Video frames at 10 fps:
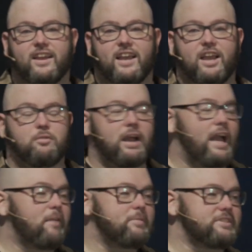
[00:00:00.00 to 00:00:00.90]
And what
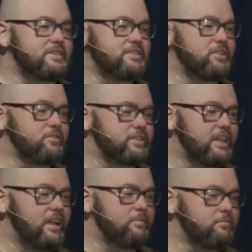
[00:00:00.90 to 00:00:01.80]
happens is over
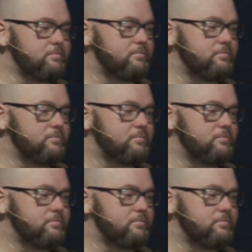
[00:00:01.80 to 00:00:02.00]
time,